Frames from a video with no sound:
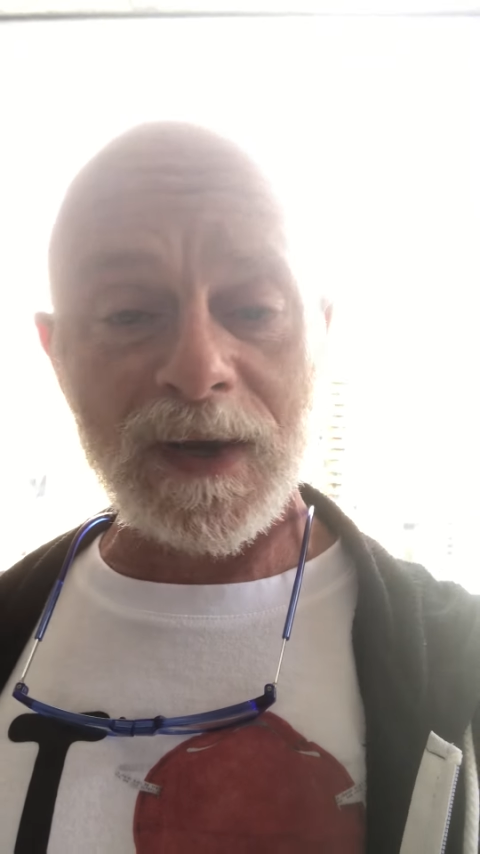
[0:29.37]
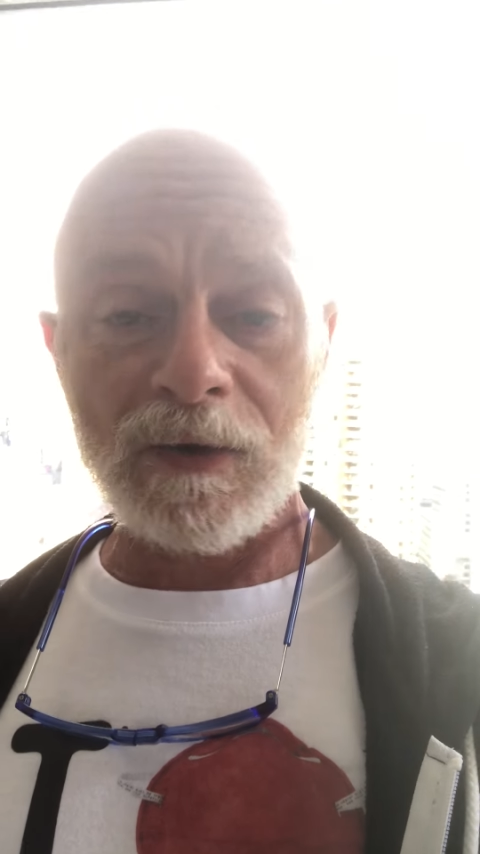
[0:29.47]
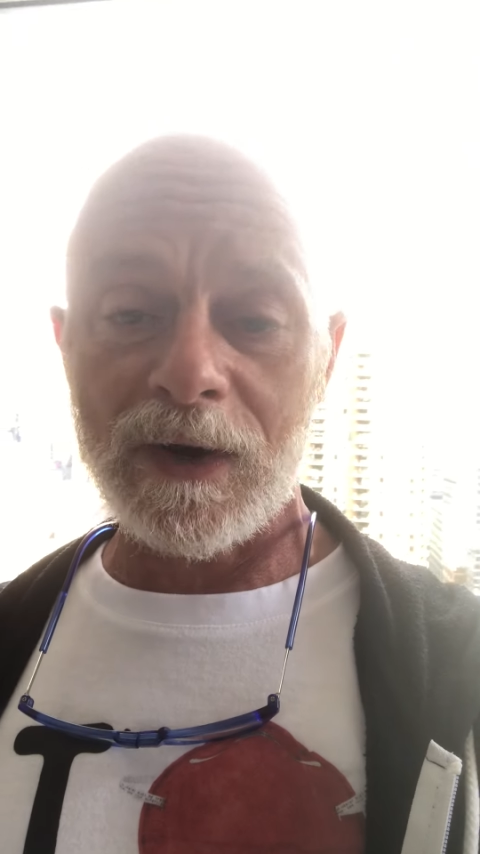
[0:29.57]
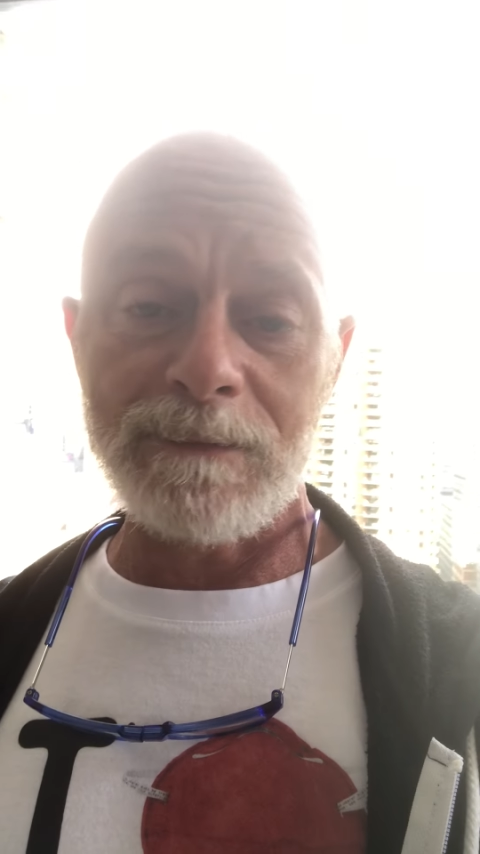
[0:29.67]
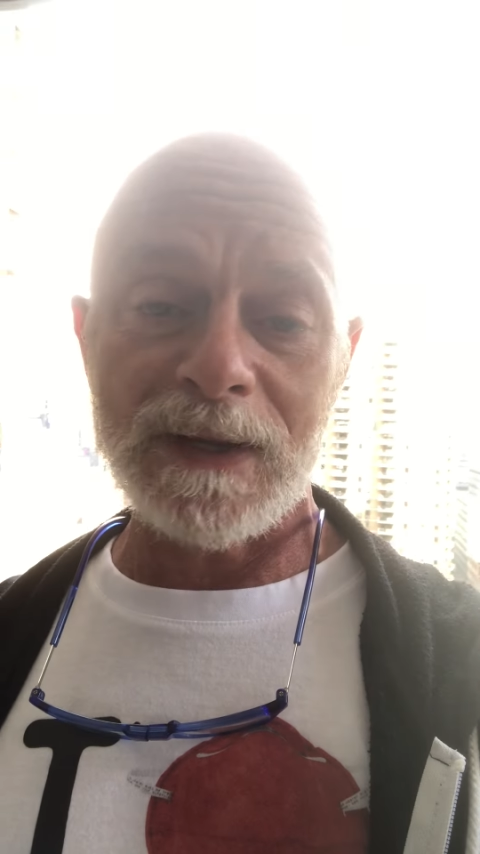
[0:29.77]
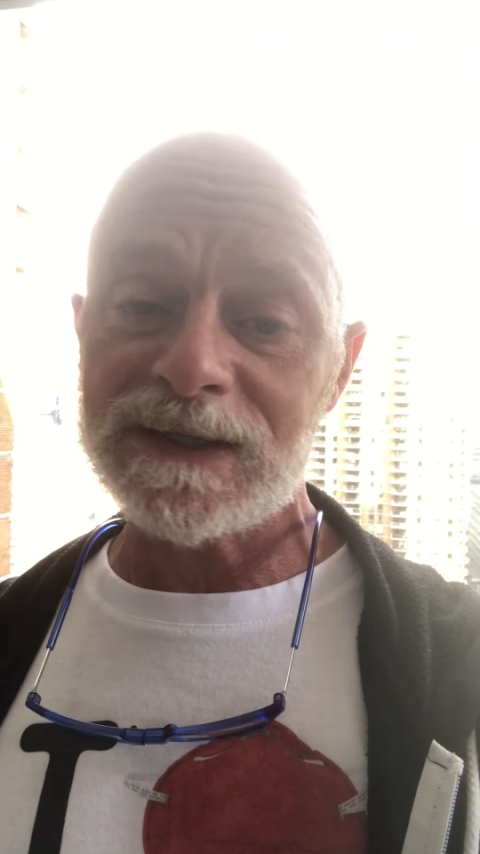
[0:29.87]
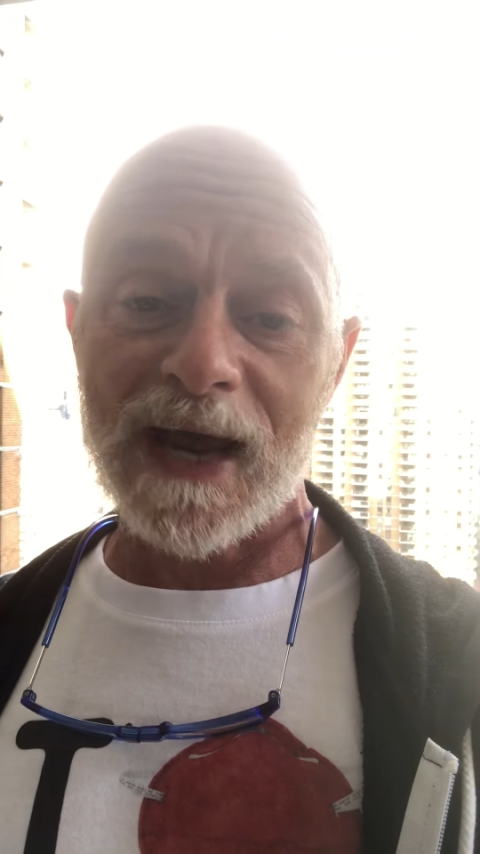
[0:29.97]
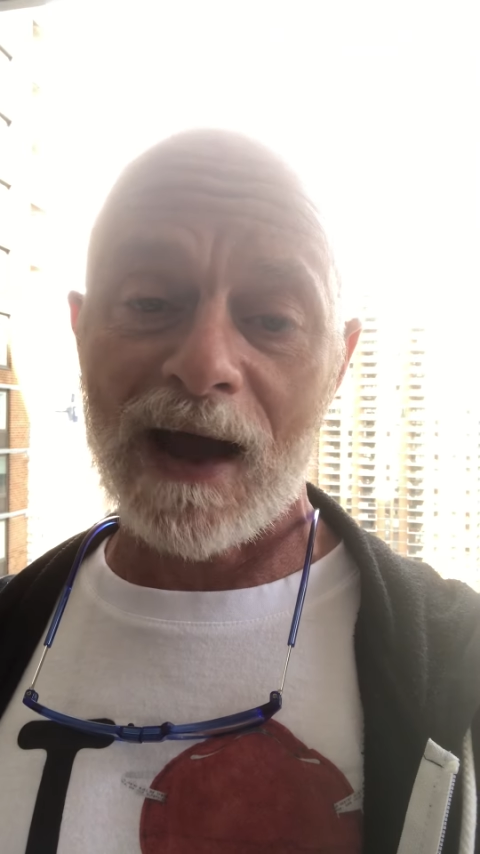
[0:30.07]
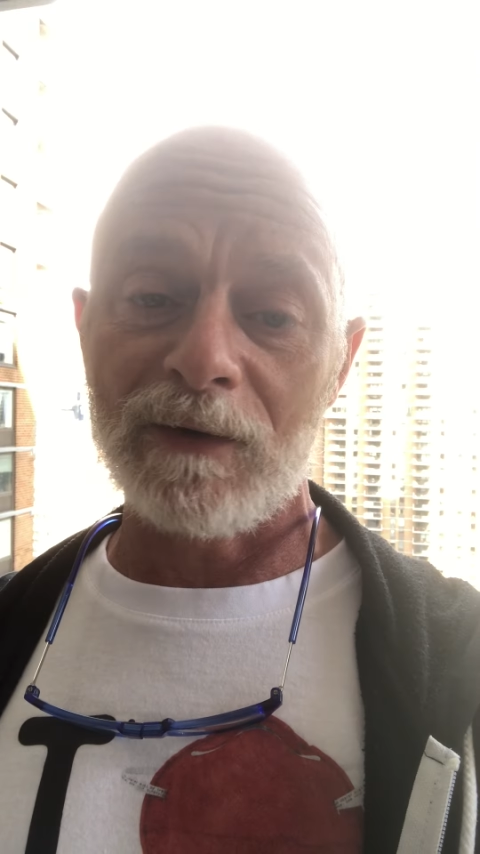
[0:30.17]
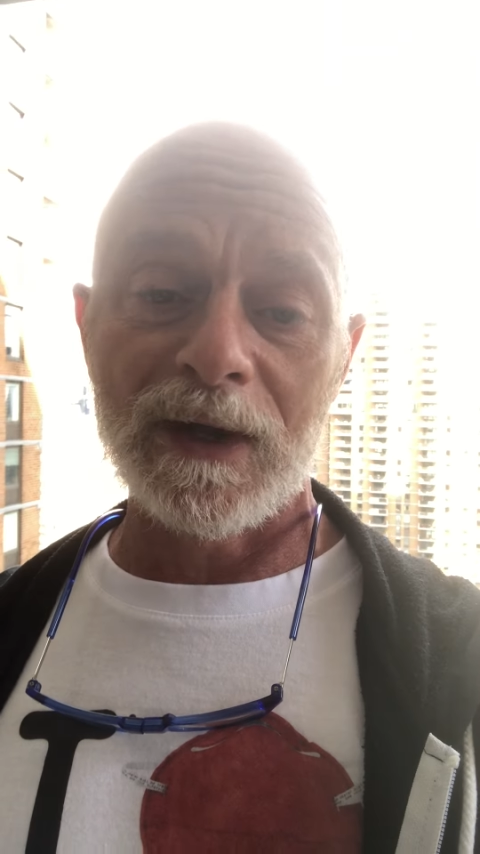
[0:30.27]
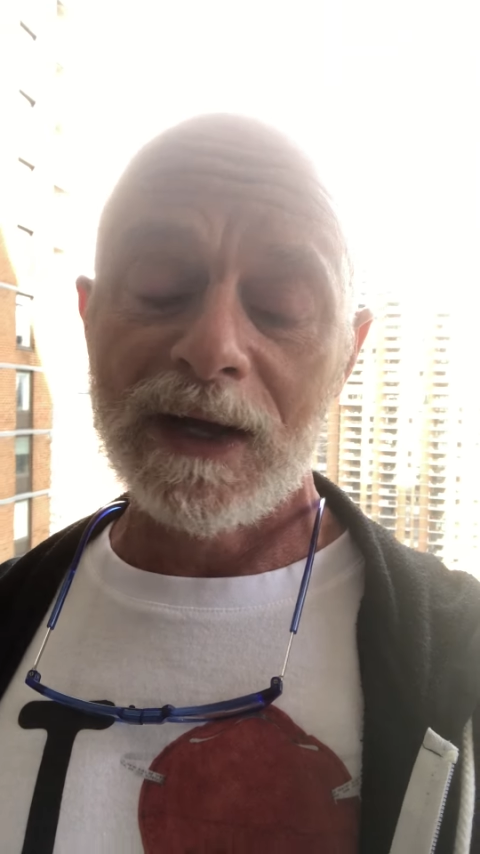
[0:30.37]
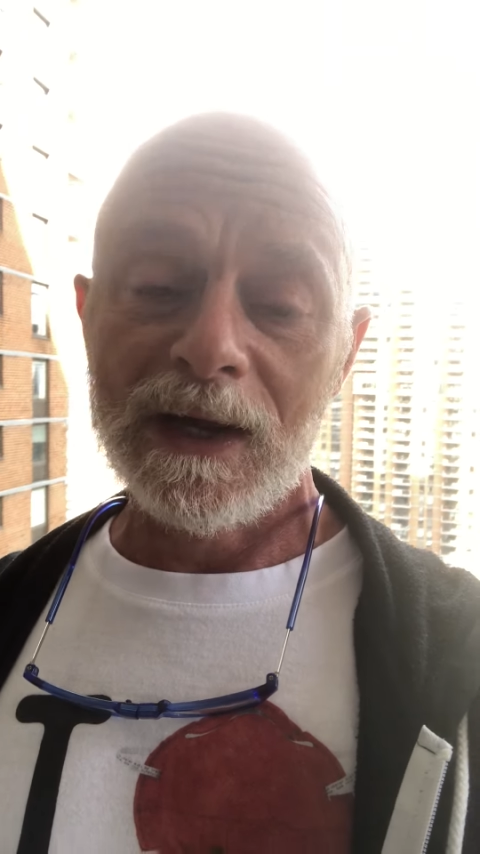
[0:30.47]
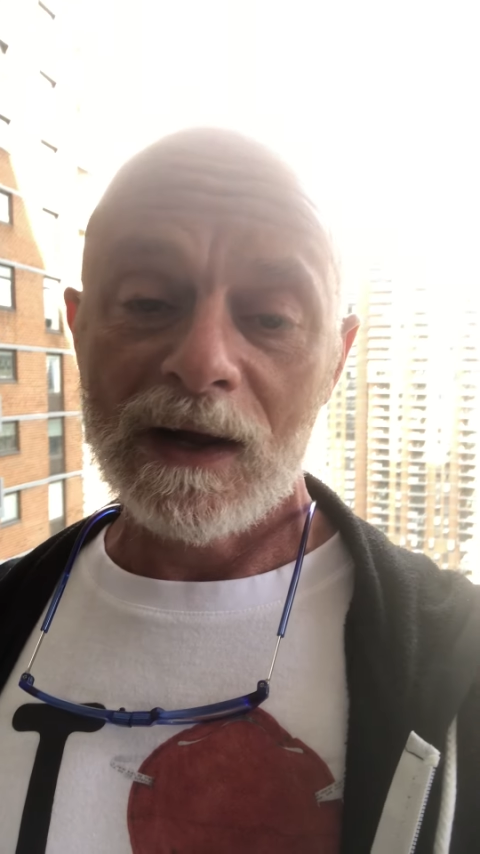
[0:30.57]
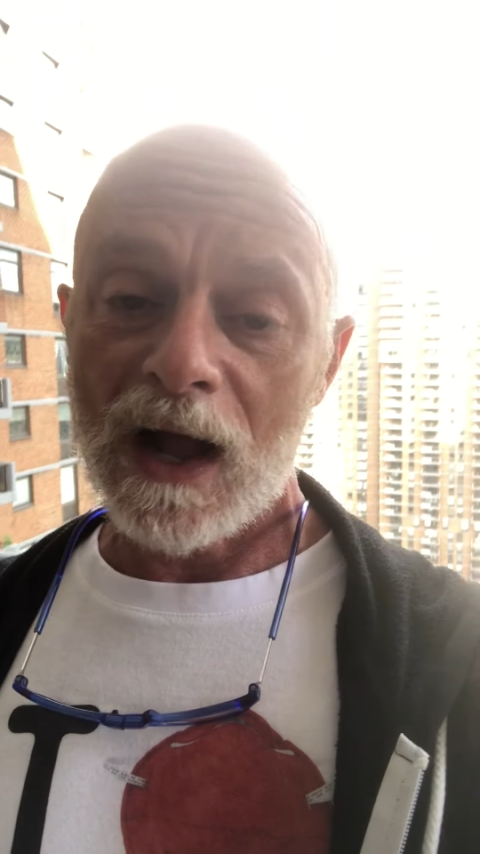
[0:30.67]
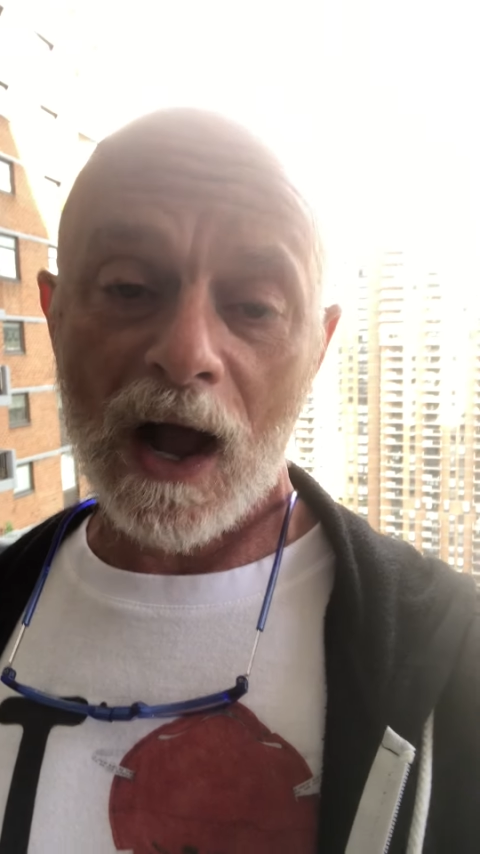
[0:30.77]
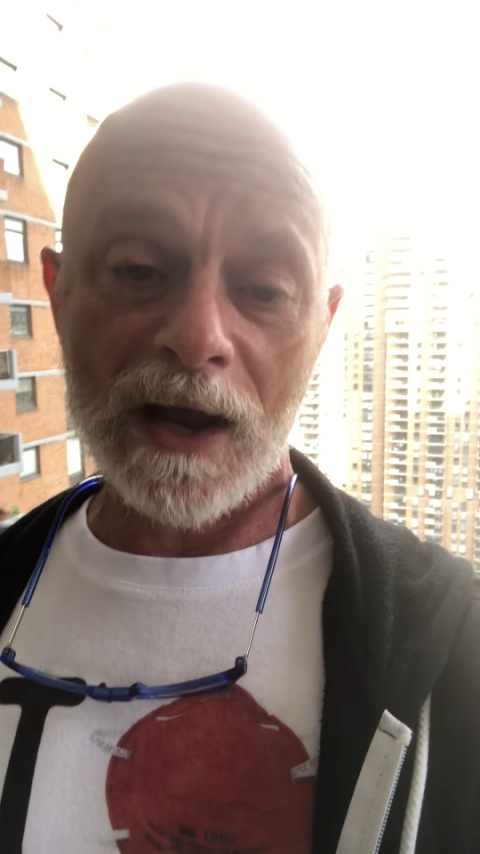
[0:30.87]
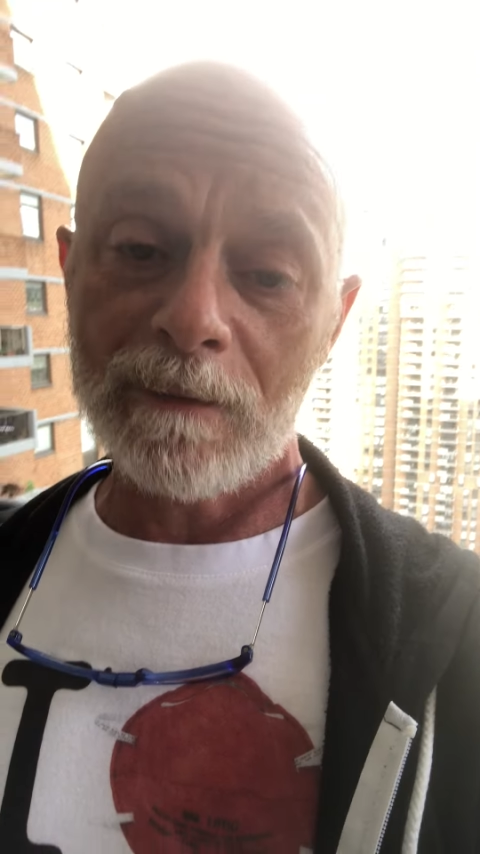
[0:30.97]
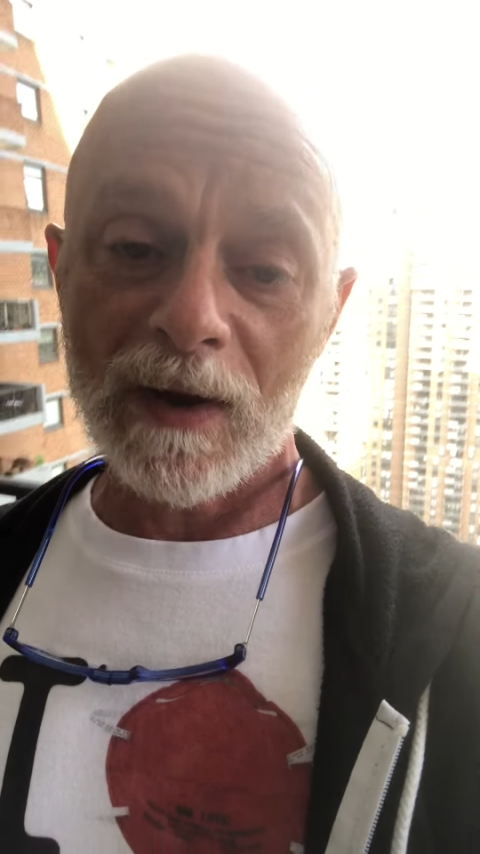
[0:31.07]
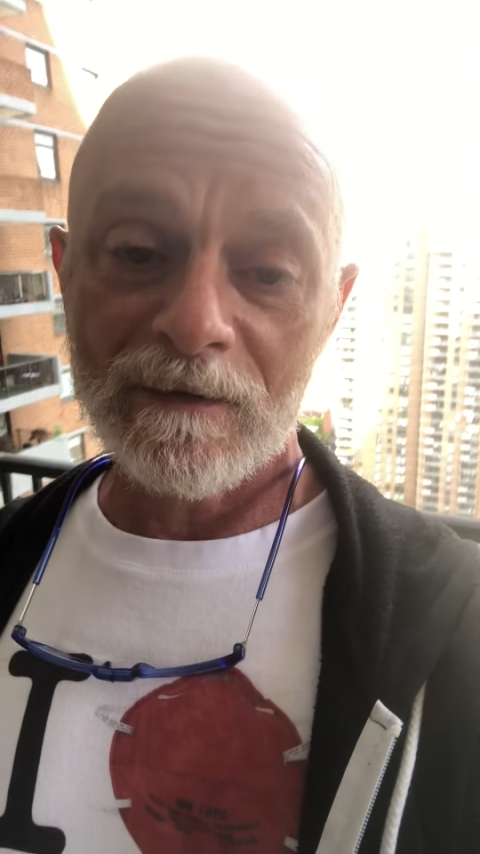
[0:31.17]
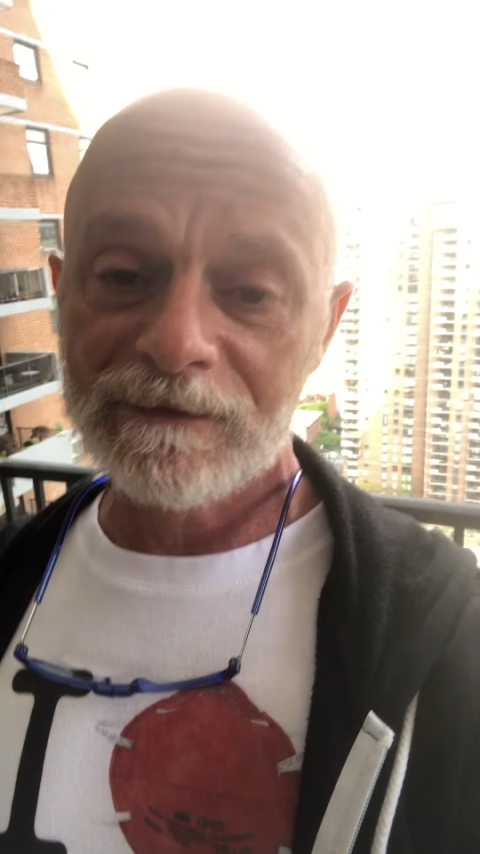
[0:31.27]
here in Midtown, high
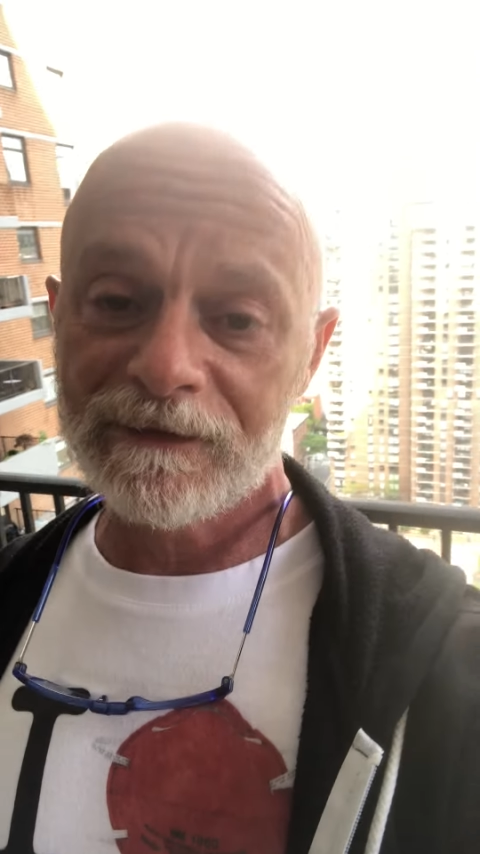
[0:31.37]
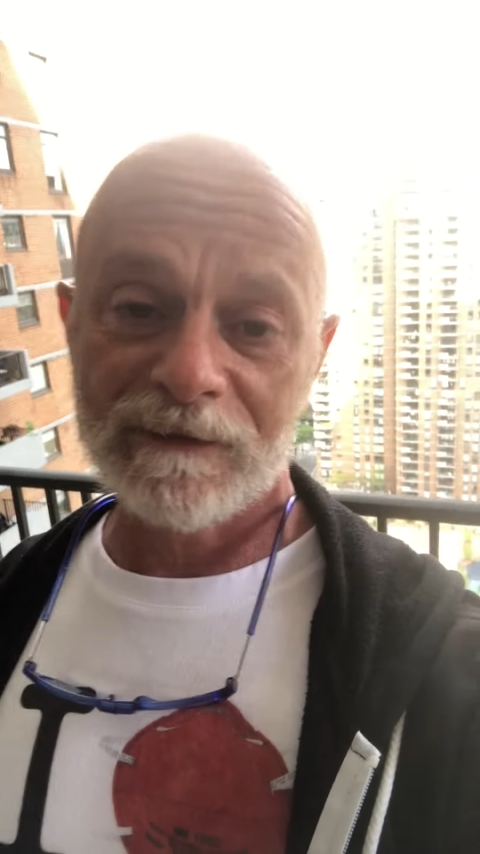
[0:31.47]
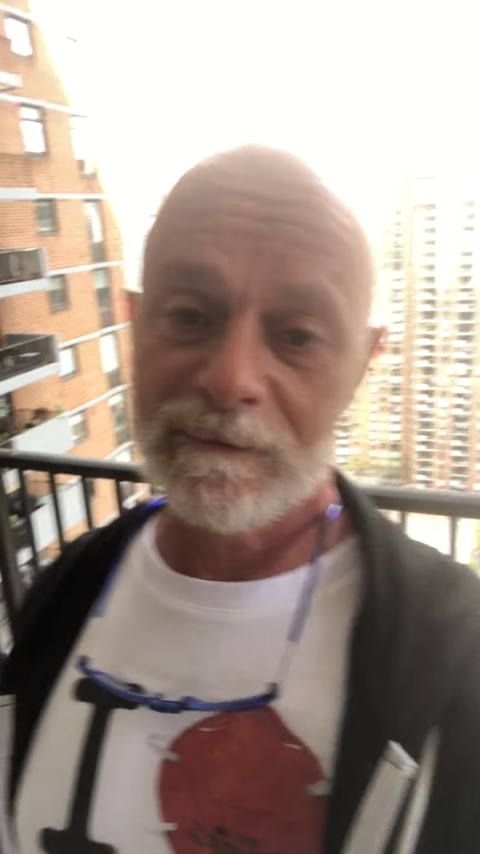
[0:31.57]
above